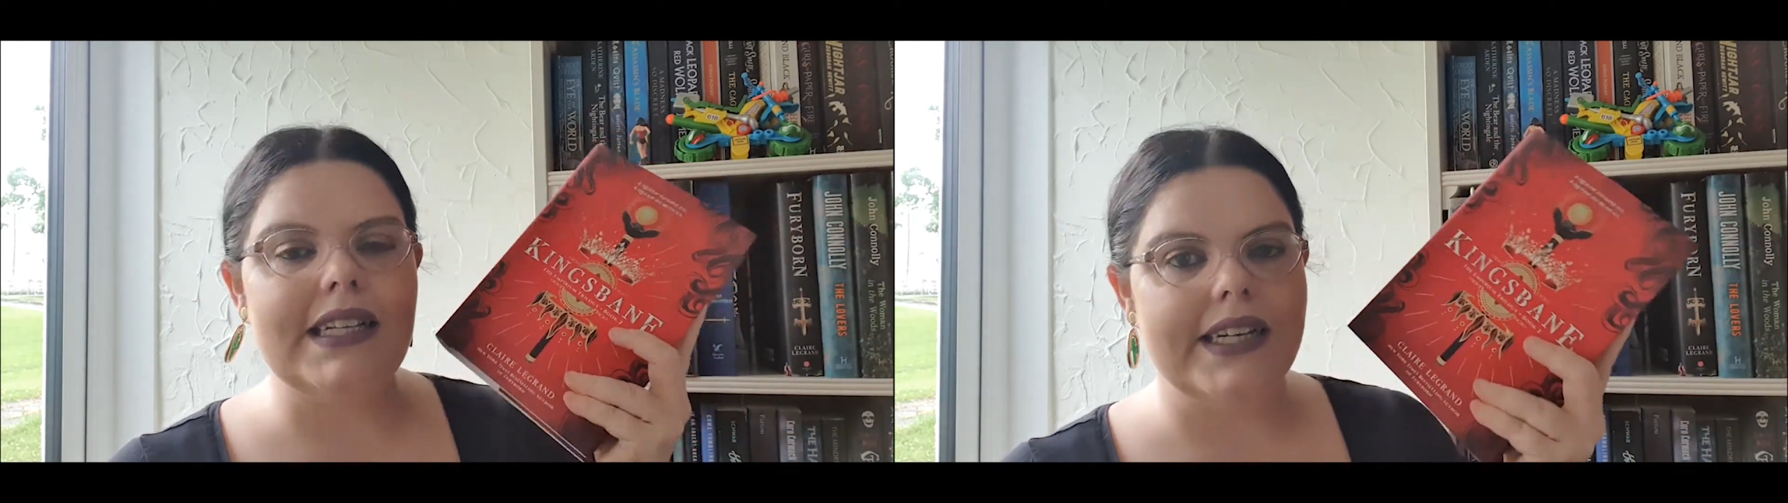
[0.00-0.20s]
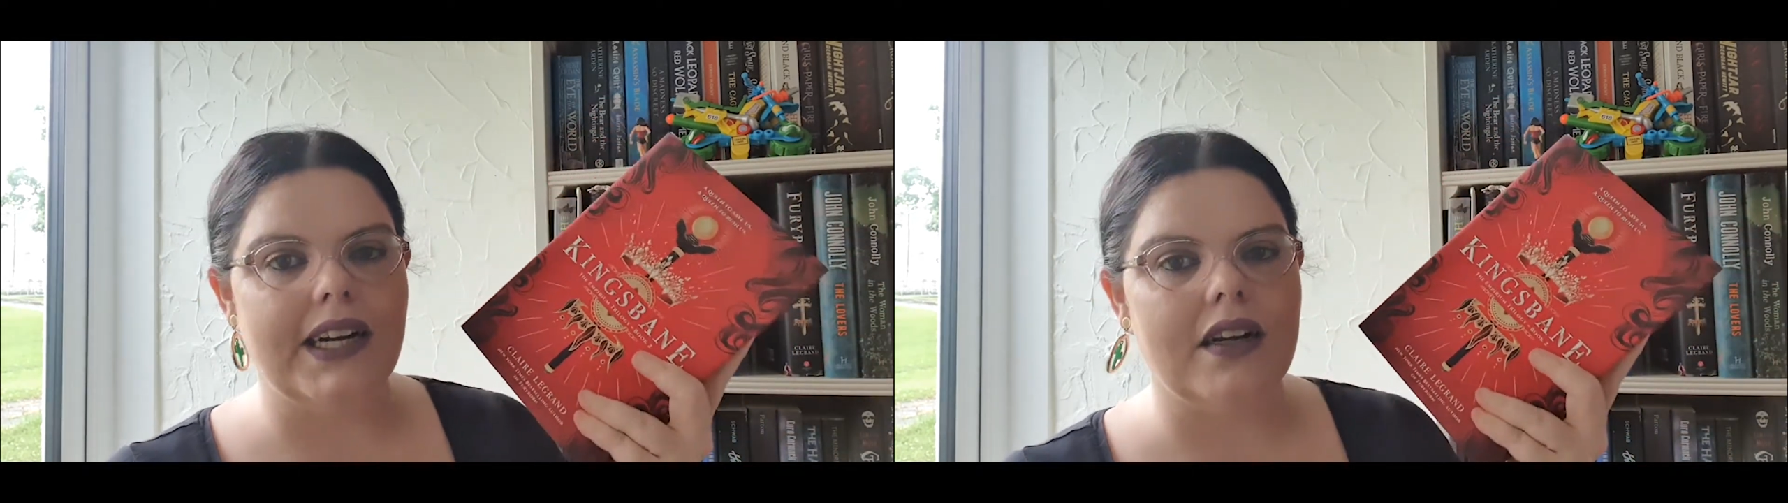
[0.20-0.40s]

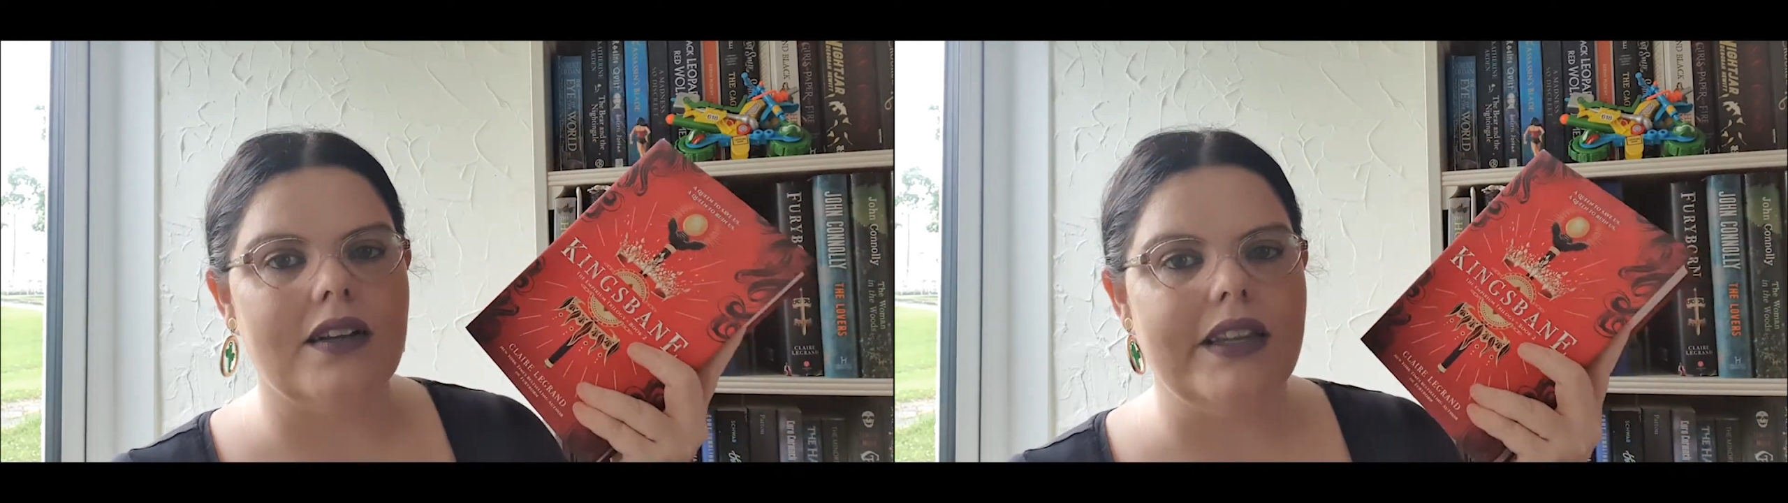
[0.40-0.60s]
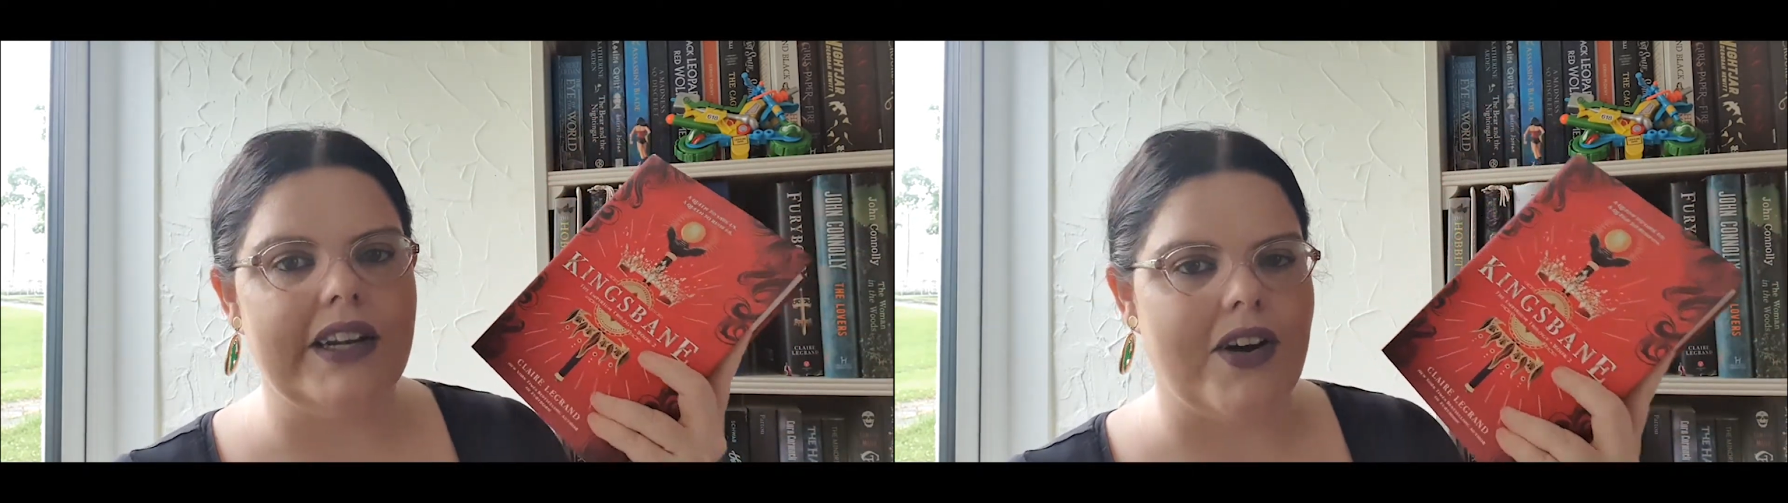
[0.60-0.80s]
Claire
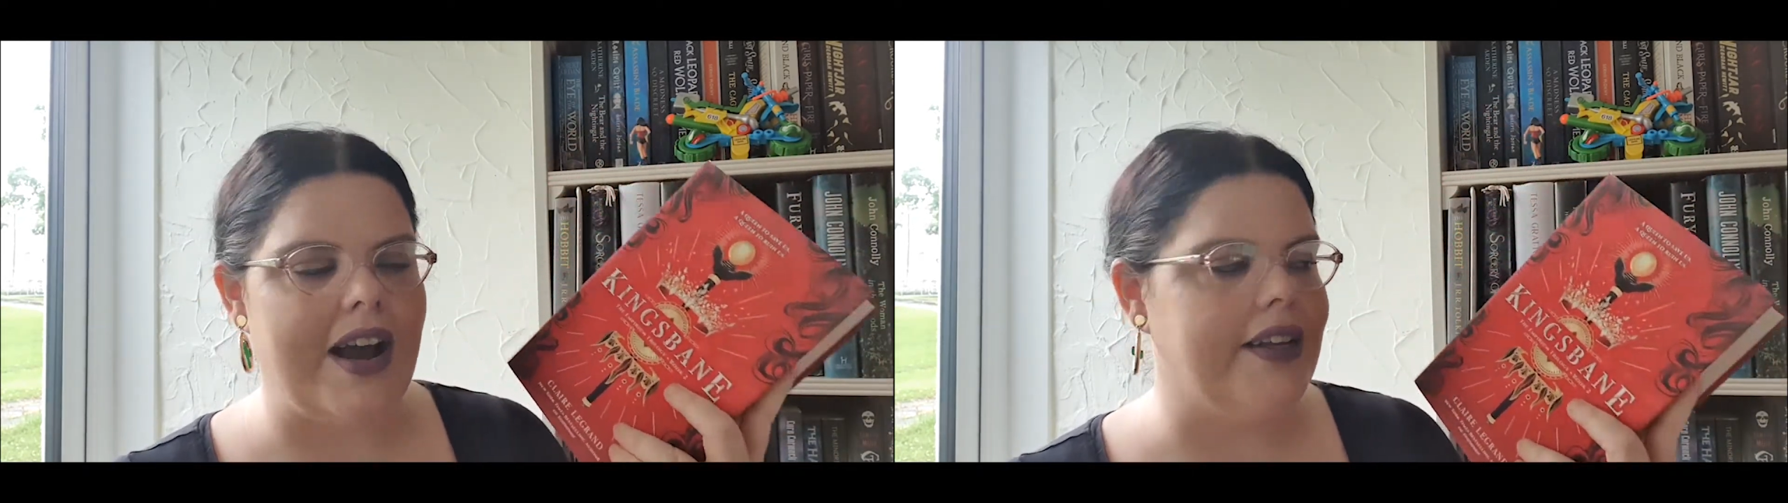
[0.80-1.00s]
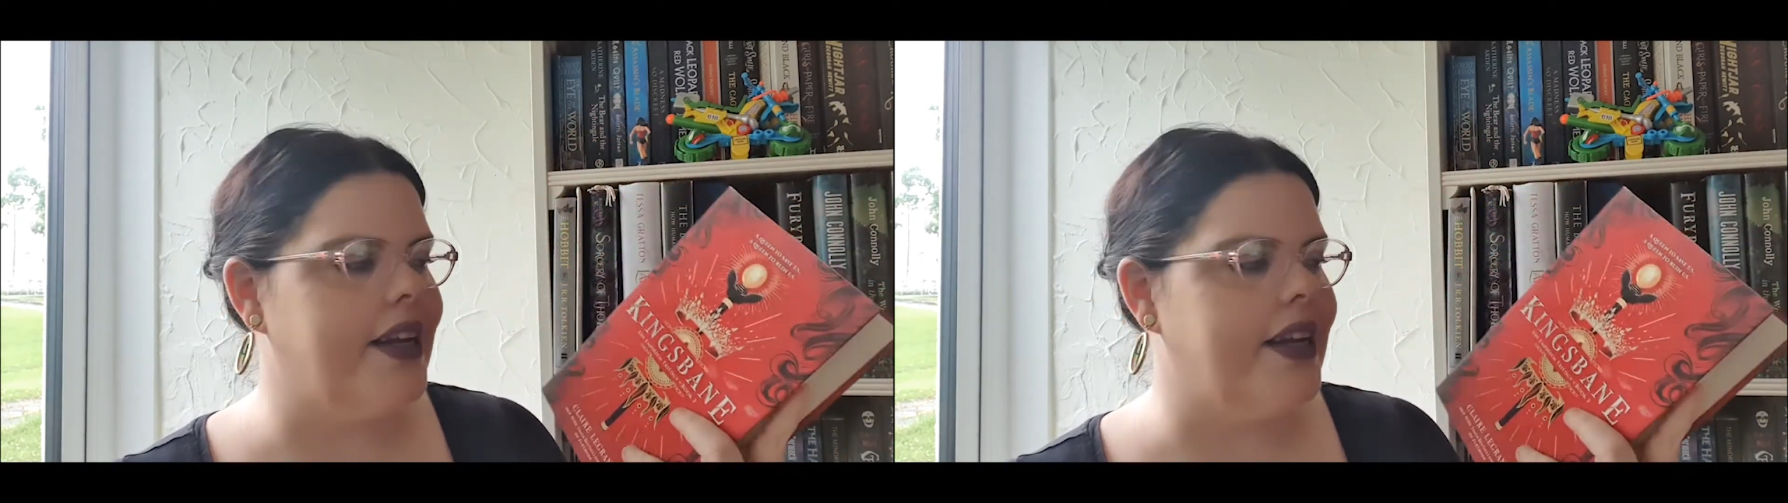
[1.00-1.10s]
Legrand.